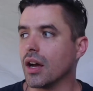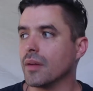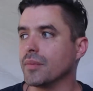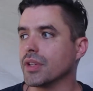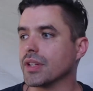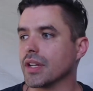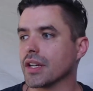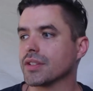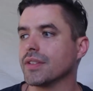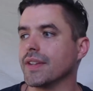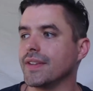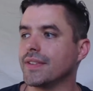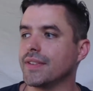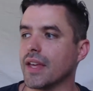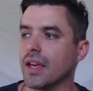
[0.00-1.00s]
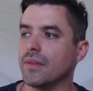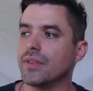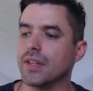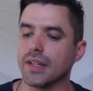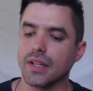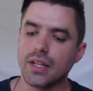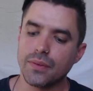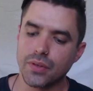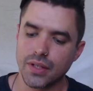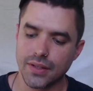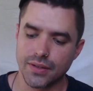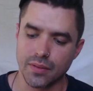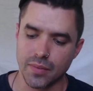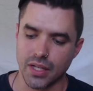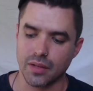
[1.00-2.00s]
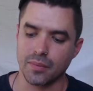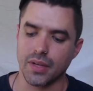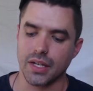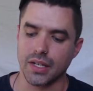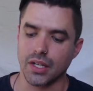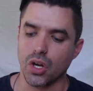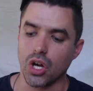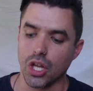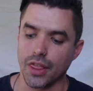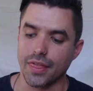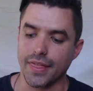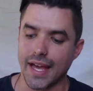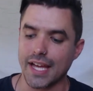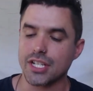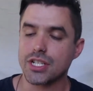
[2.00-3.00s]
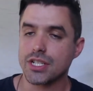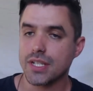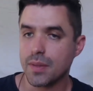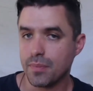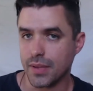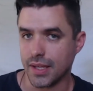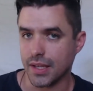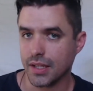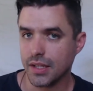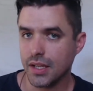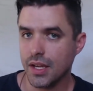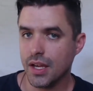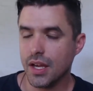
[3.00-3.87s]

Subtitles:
you can actually save significant amount of money on that shipping,